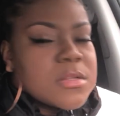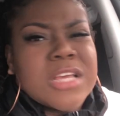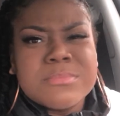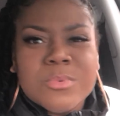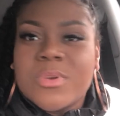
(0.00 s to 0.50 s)

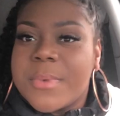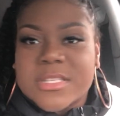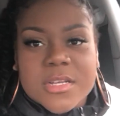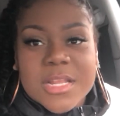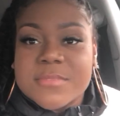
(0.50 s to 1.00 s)
that's
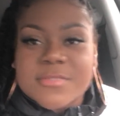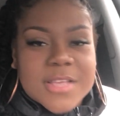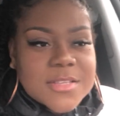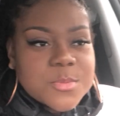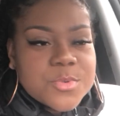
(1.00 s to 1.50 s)

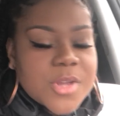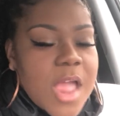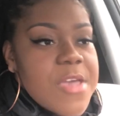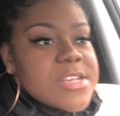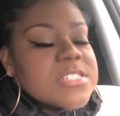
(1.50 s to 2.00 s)
besides the point.
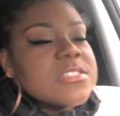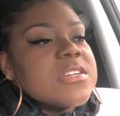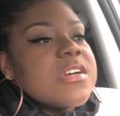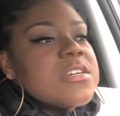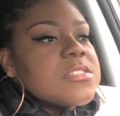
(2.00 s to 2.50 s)

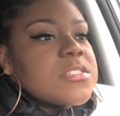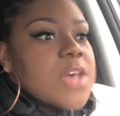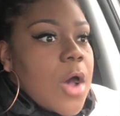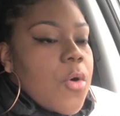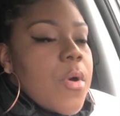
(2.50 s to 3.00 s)

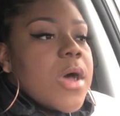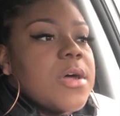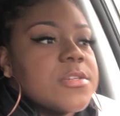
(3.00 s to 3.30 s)
So,